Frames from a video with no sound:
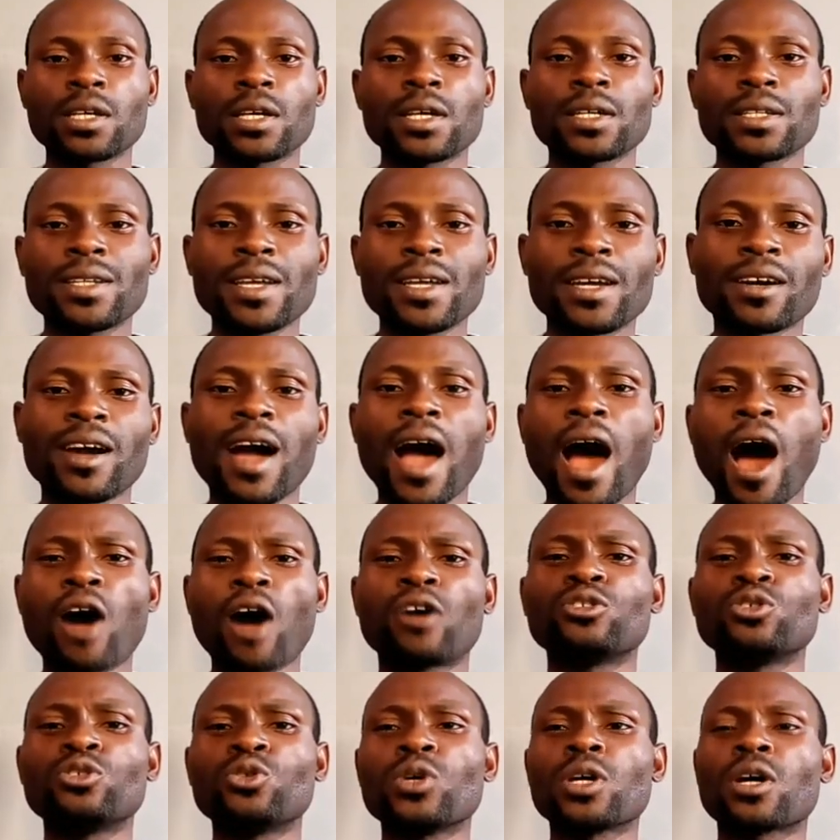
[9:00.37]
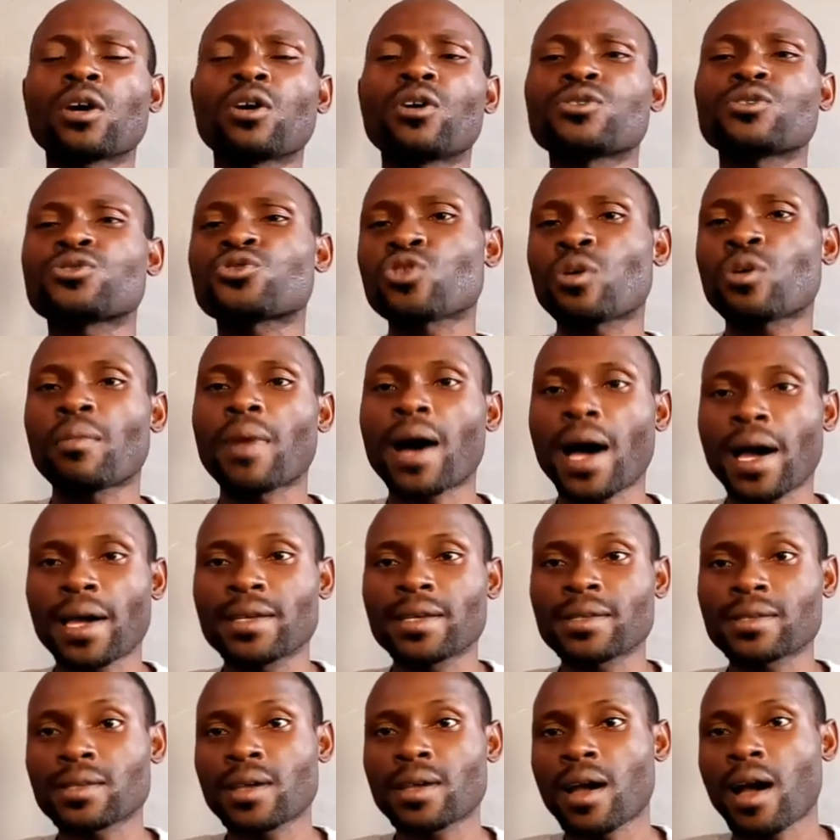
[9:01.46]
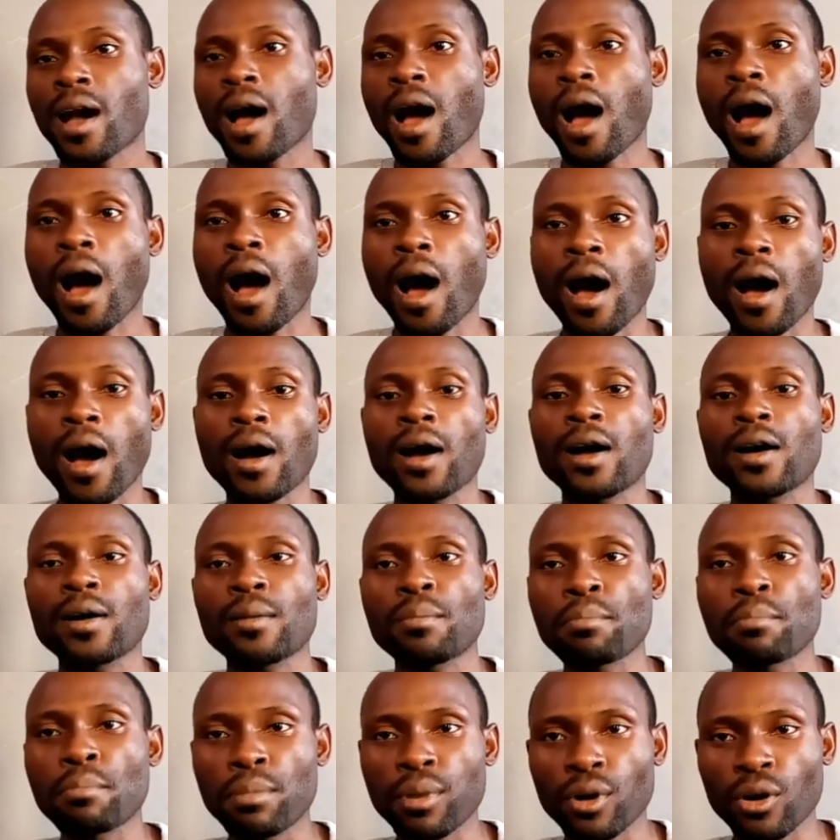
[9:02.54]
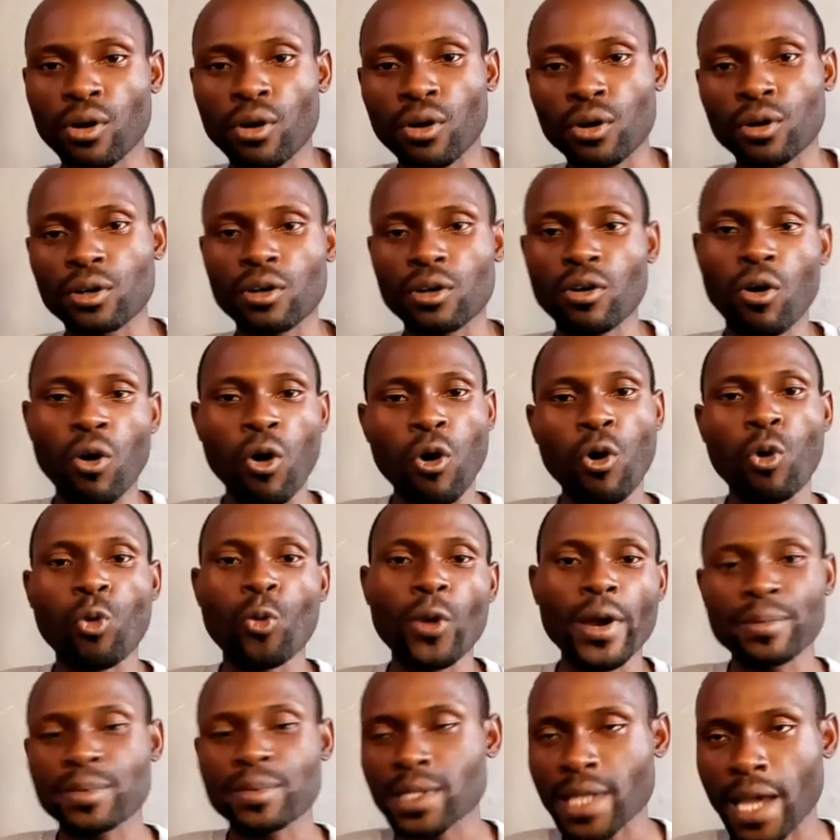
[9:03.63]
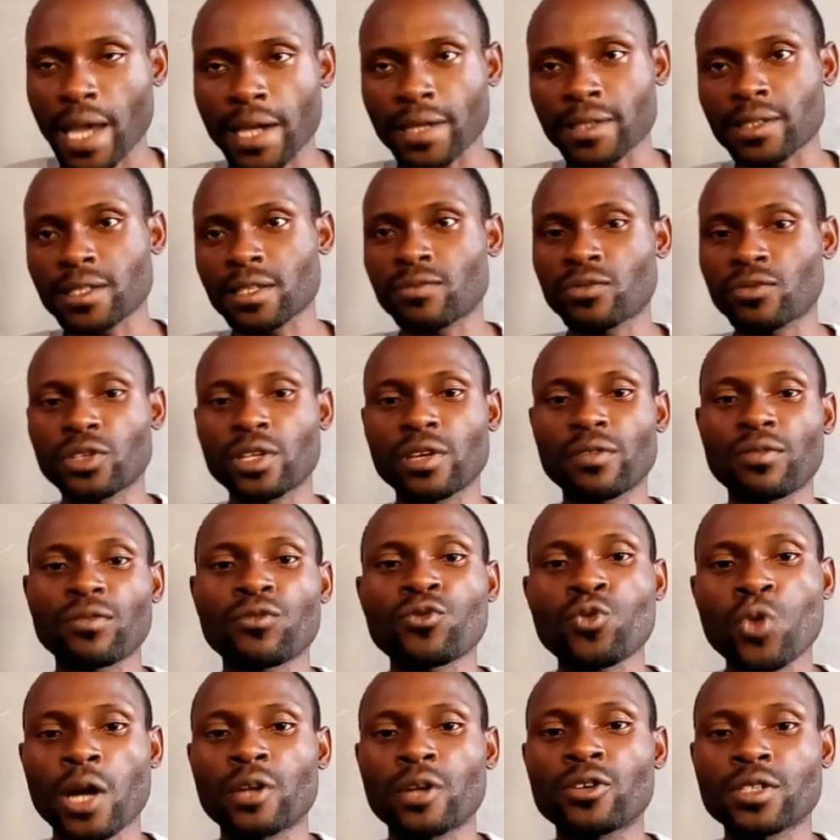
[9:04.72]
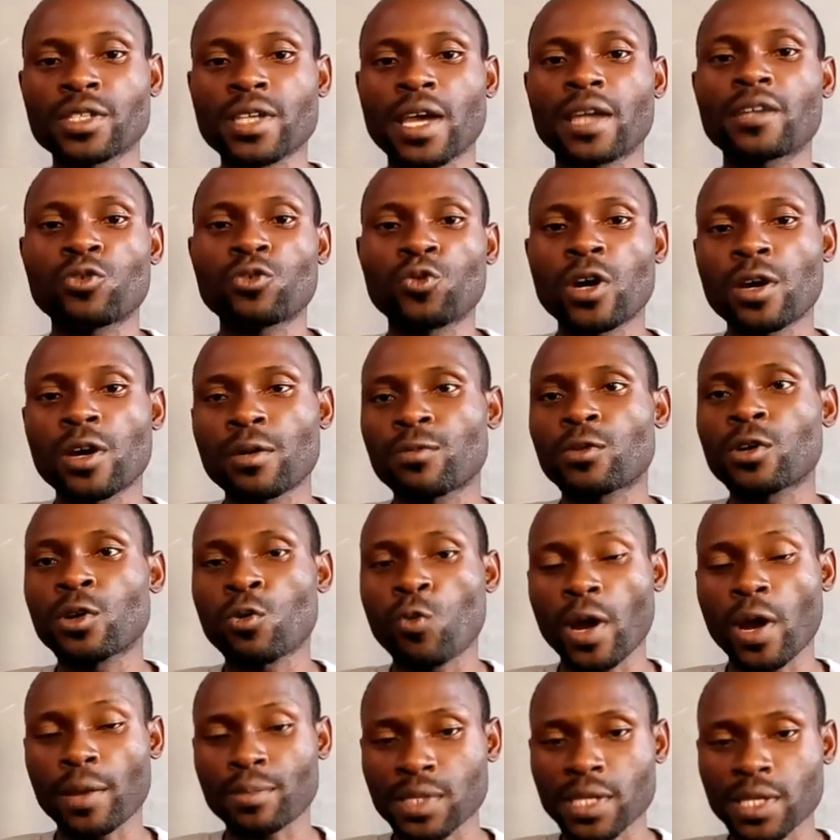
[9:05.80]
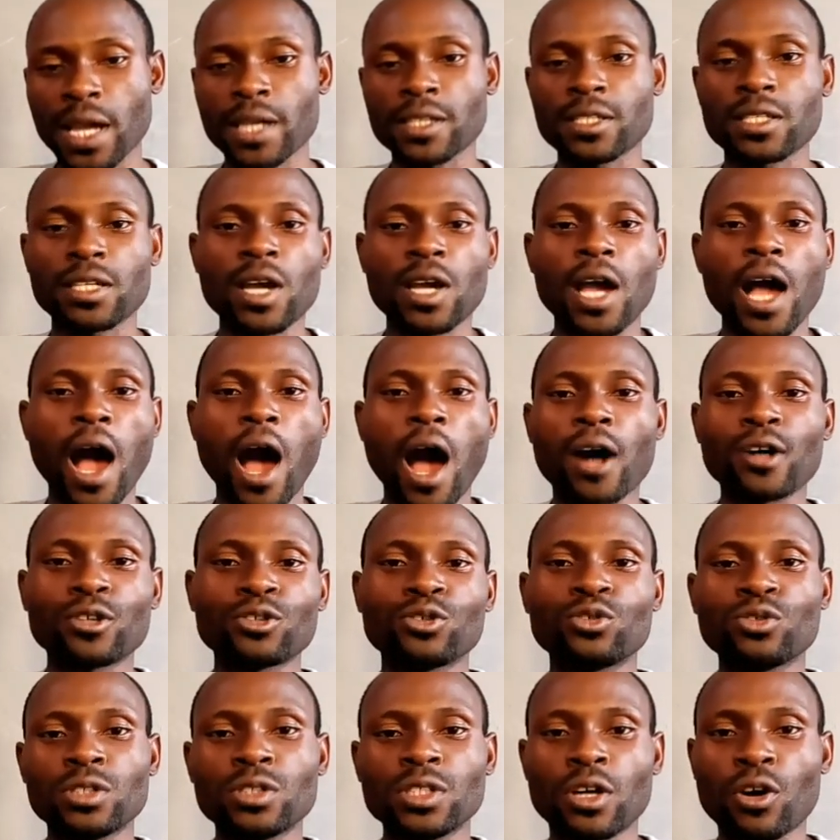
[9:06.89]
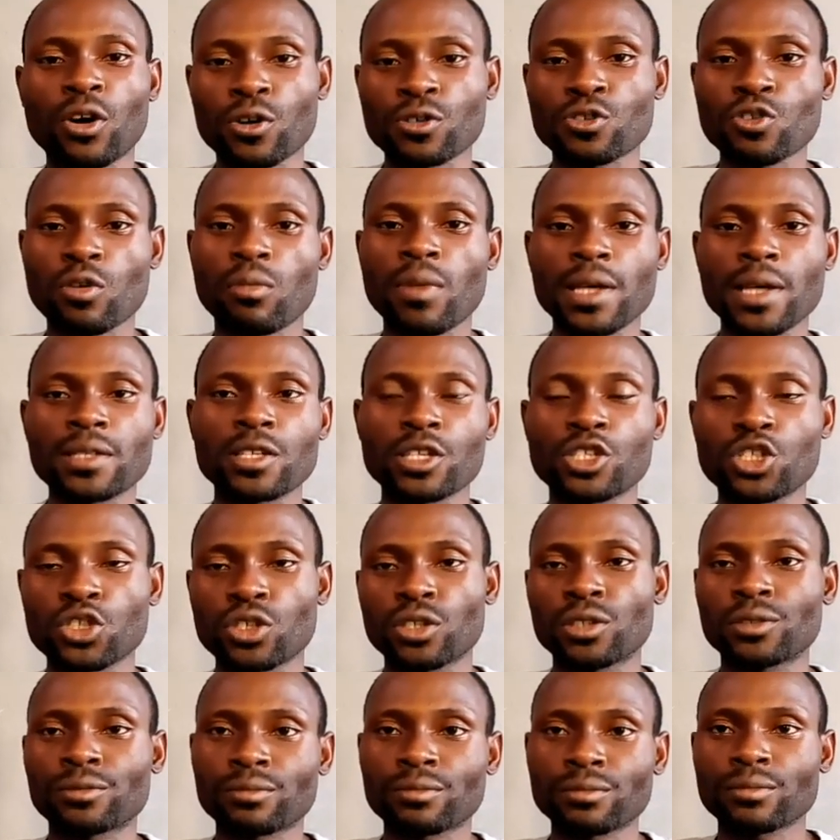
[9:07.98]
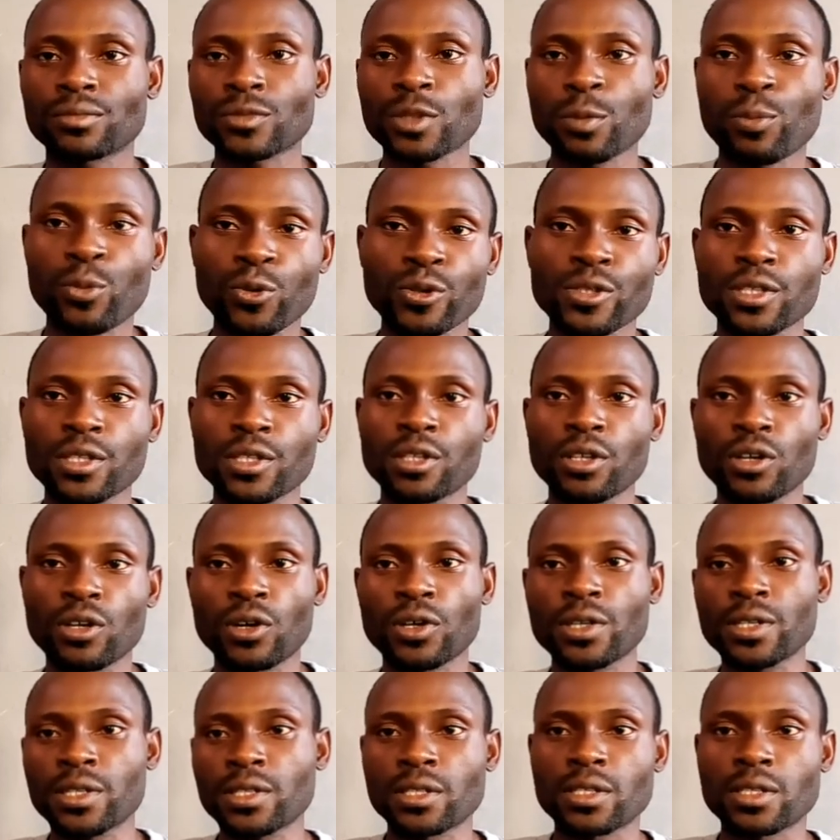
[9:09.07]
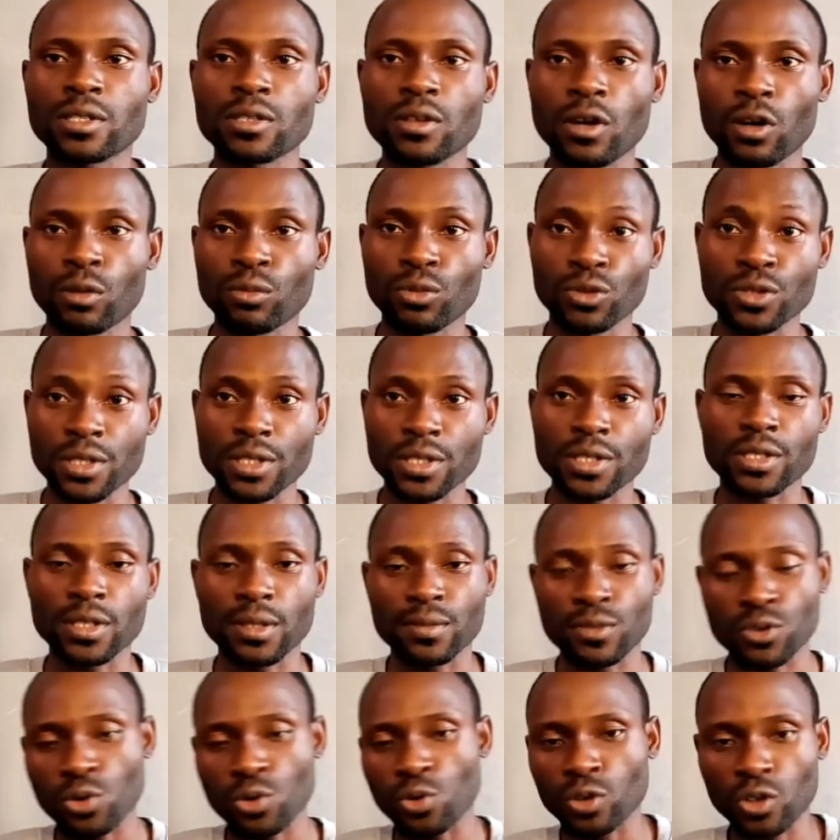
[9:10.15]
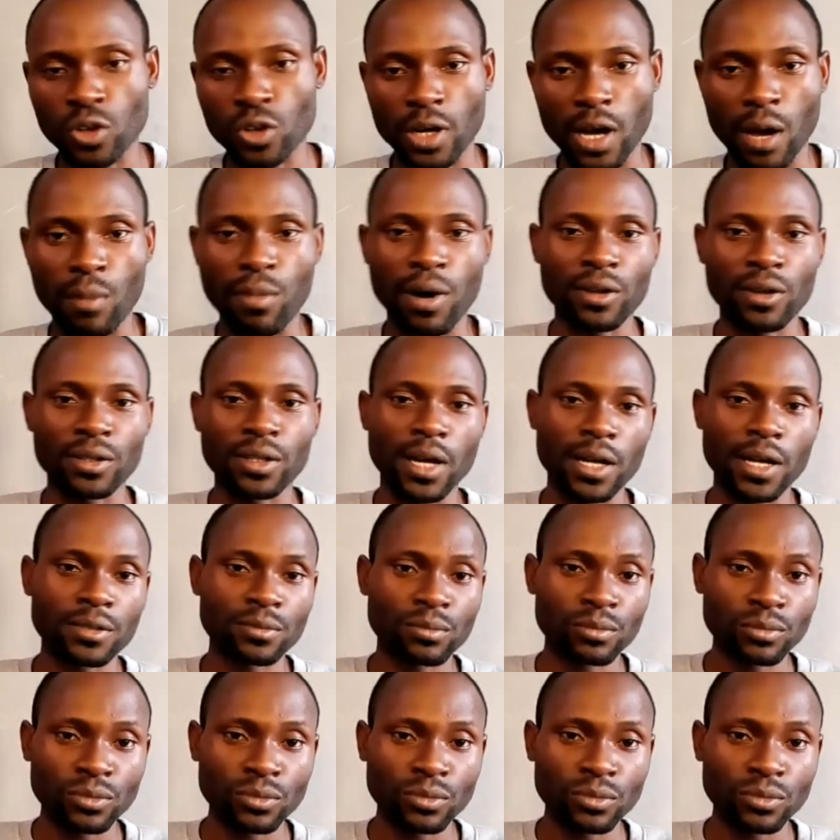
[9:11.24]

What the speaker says: Then how do we customize our blog or website? Even if we're designing a website, how the customization procedure is always the same. So we'll talk about that.